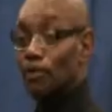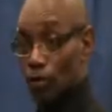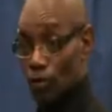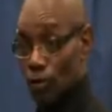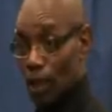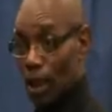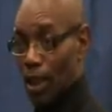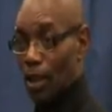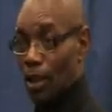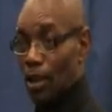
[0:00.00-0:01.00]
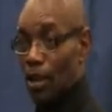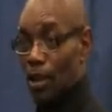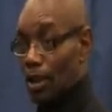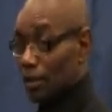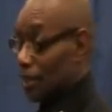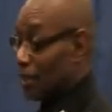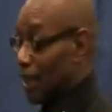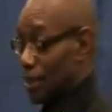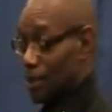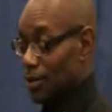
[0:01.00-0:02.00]
to come to our job fair.
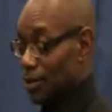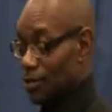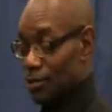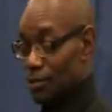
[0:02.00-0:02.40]
But this